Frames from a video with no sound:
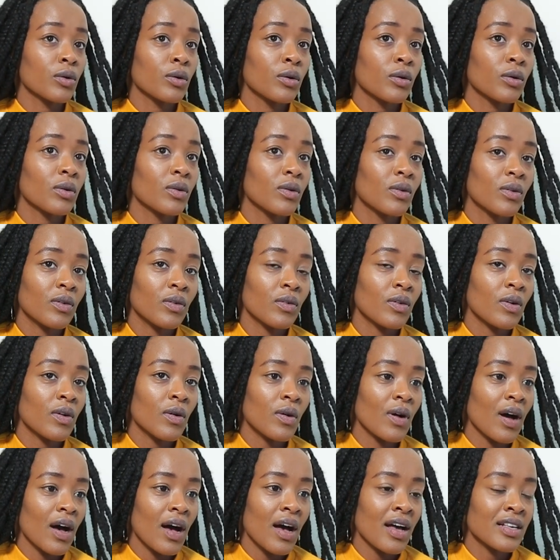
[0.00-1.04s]
So,
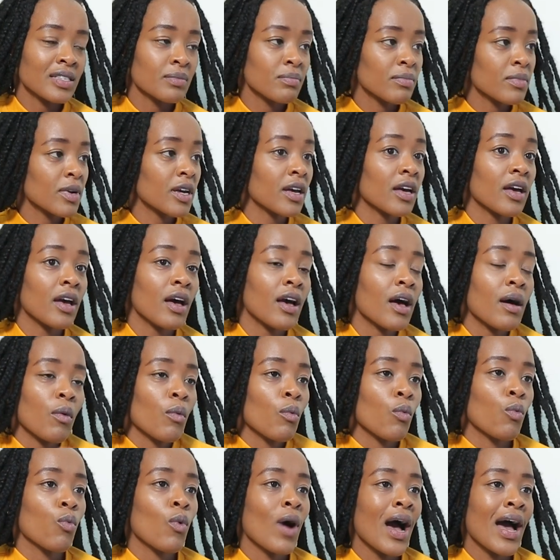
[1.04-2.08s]
as
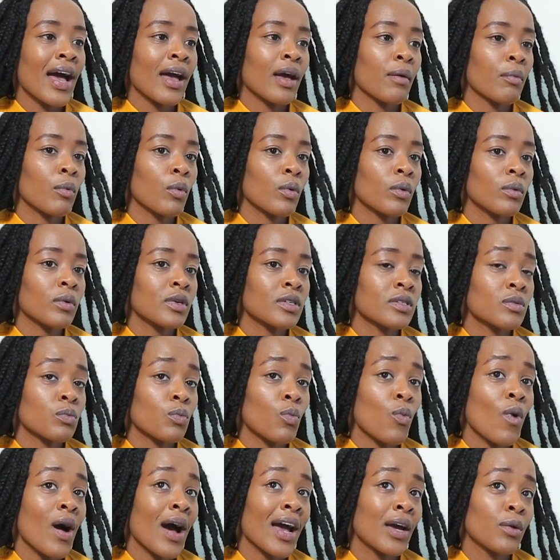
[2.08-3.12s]

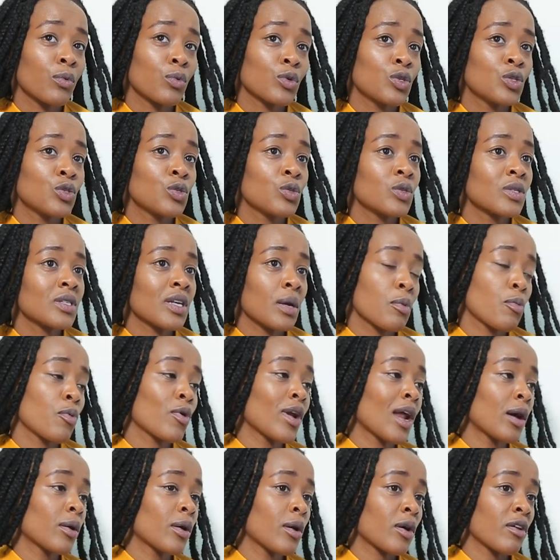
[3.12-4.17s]
why would you say
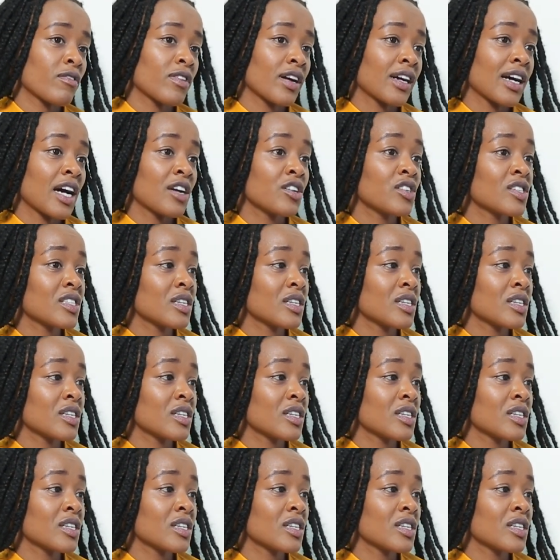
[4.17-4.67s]
people are going out of the country?